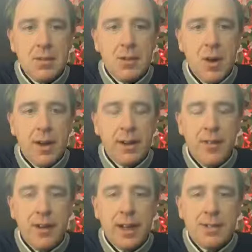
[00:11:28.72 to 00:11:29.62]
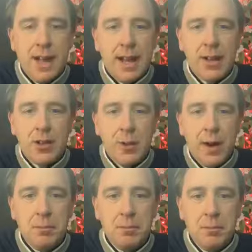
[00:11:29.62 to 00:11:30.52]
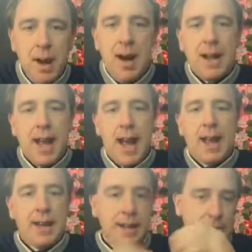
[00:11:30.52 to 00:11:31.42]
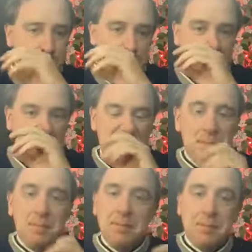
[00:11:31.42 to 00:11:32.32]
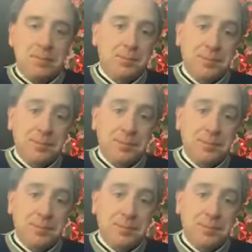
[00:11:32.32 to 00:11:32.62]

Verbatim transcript: So, and nothing else I can do on my end. Um,